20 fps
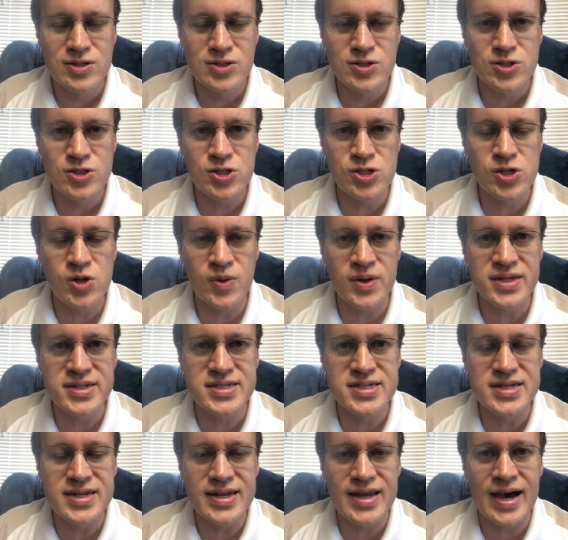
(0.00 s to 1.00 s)
So
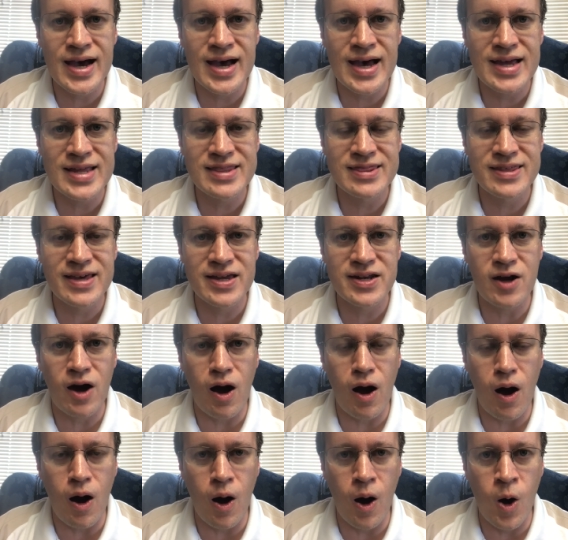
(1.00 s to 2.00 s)
it's not that
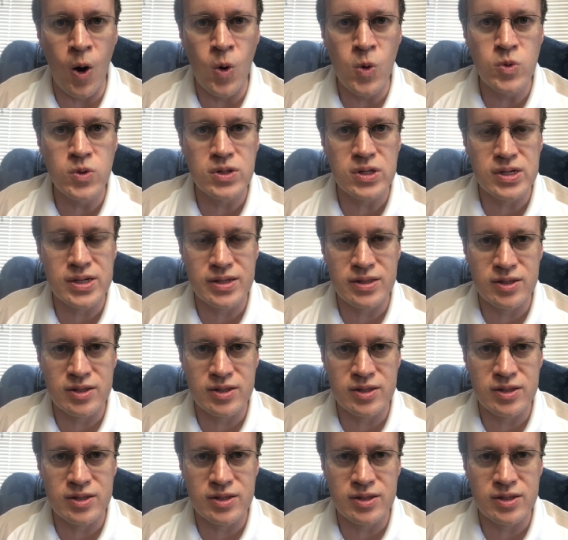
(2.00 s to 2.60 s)
only